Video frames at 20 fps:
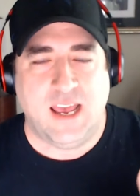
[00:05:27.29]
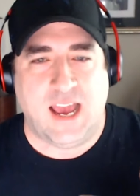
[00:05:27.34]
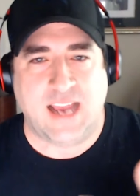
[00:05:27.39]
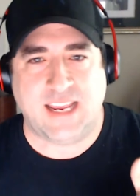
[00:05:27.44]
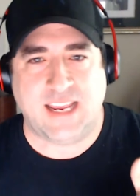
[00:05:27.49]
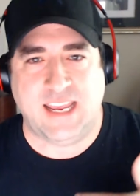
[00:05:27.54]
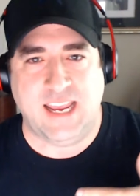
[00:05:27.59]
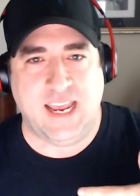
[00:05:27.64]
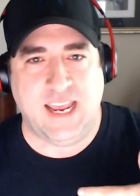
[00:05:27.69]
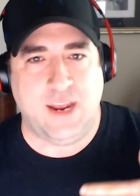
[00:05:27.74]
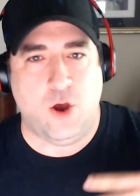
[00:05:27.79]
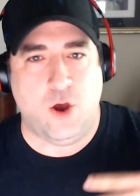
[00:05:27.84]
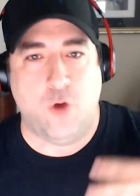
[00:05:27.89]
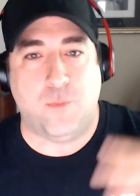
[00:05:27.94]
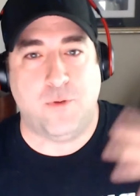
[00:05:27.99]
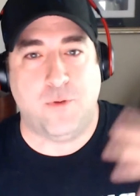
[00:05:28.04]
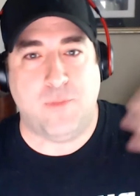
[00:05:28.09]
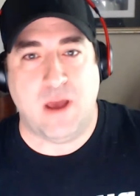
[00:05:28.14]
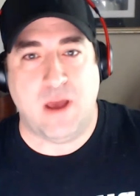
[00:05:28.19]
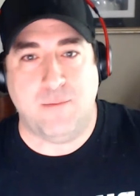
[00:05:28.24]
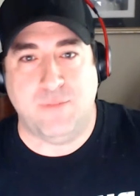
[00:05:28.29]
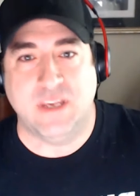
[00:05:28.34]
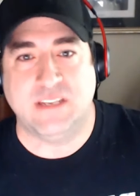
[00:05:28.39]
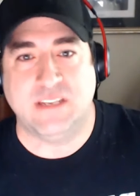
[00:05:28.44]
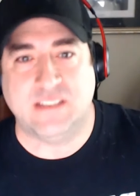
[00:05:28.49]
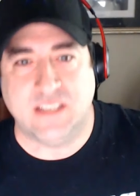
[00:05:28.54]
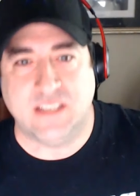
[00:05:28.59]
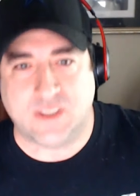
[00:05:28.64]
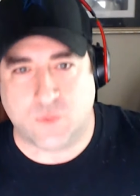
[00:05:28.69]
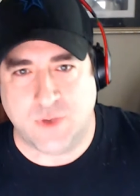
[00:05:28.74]
I can't open my
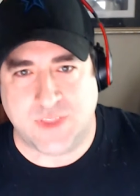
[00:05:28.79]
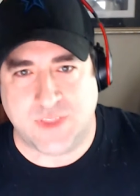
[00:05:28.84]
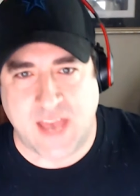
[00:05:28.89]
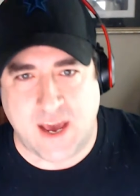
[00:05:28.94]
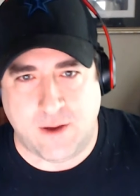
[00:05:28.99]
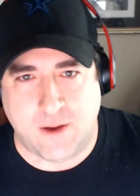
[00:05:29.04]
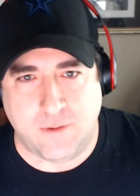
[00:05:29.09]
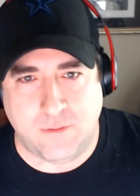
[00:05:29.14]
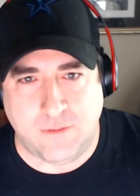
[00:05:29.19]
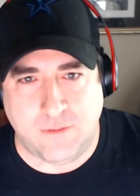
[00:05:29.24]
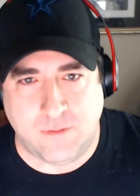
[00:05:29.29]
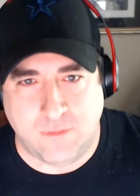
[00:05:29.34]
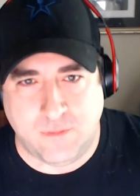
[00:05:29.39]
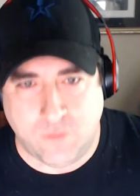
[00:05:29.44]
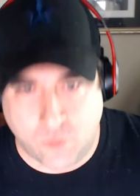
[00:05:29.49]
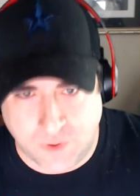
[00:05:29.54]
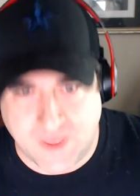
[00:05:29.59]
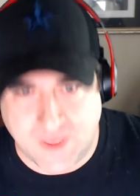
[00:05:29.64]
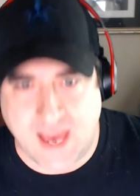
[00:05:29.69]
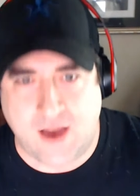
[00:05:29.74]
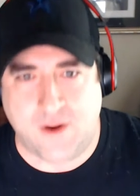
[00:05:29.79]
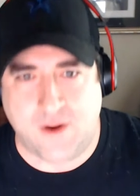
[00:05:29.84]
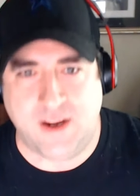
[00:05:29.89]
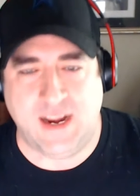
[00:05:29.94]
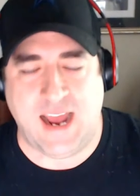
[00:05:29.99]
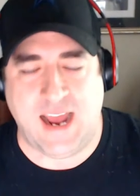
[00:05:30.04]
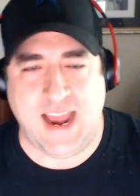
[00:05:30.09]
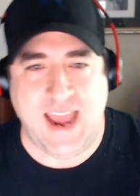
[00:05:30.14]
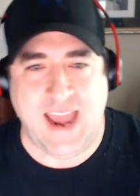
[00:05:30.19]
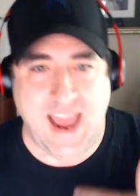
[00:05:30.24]
business without without
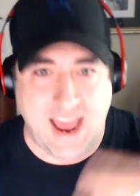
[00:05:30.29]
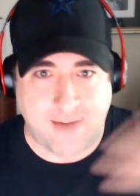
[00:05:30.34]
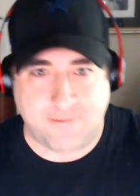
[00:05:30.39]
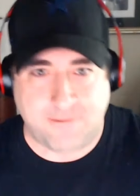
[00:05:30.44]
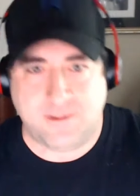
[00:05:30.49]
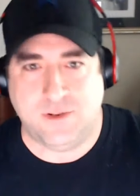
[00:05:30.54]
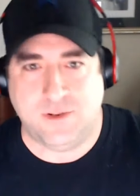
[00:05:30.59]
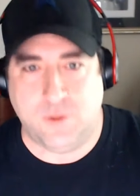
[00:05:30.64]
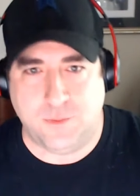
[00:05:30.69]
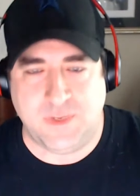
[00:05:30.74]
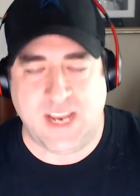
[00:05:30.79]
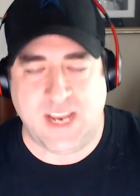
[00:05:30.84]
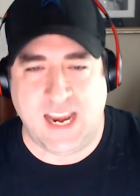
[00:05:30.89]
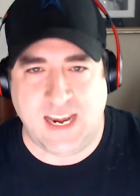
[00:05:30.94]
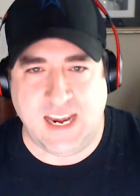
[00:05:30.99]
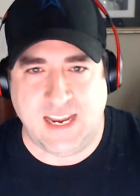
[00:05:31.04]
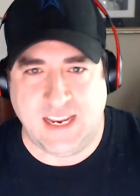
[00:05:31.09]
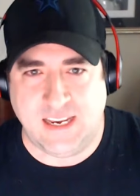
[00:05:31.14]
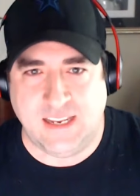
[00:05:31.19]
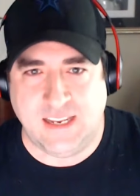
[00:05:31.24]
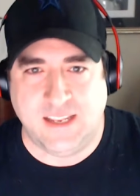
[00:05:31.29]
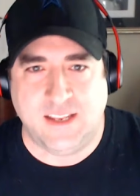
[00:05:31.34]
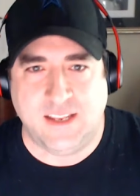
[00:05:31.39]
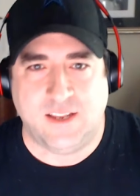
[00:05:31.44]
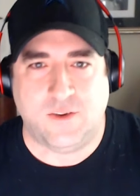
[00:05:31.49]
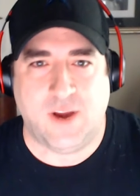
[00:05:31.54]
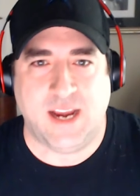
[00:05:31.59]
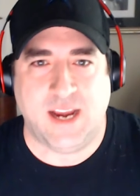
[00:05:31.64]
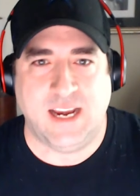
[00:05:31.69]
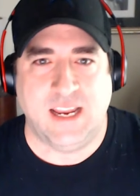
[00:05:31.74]
it. I have to obtain it,
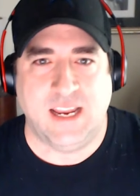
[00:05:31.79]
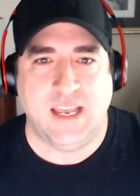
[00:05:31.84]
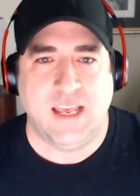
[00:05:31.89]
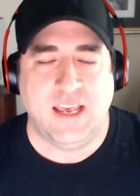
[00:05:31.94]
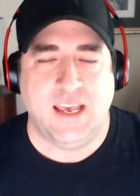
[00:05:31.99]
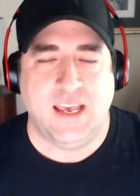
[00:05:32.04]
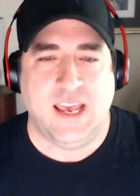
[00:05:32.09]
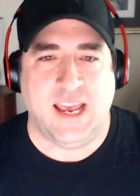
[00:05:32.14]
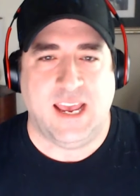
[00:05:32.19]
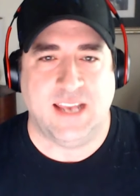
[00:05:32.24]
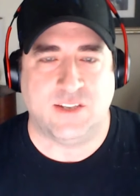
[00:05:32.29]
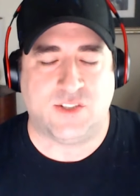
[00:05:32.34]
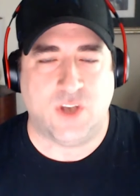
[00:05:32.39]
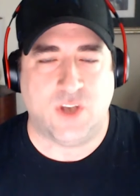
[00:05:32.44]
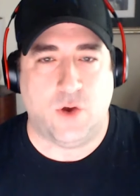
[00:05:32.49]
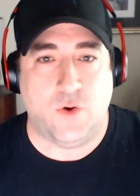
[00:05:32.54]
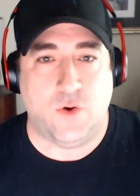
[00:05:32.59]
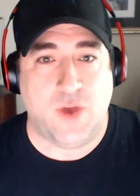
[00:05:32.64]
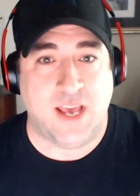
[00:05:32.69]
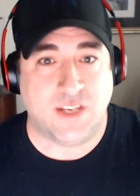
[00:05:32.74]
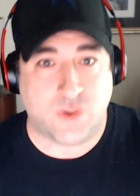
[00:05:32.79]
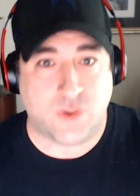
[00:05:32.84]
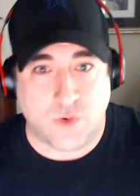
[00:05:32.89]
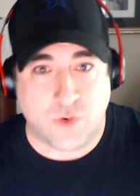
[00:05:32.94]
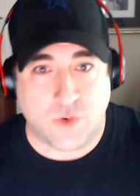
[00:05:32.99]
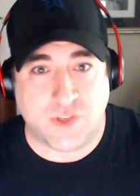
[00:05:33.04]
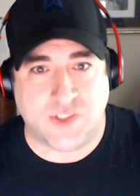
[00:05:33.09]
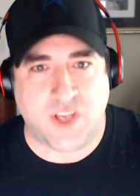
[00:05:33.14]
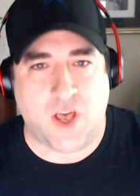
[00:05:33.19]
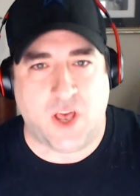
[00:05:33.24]
right? And so as a
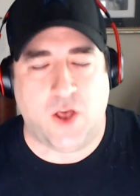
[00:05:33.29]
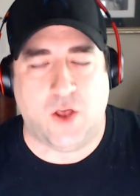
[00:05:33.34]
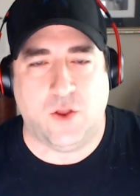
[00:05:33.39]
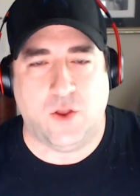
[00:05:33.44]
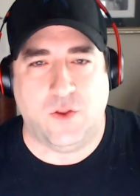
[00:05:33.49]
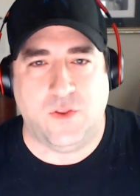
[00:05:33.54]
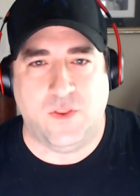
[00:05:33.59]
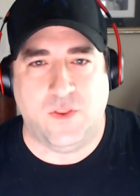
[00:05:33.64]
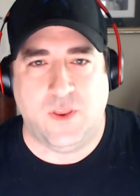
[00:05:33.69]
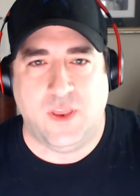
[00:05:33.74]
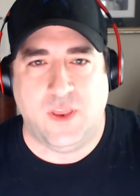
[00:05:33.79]
result,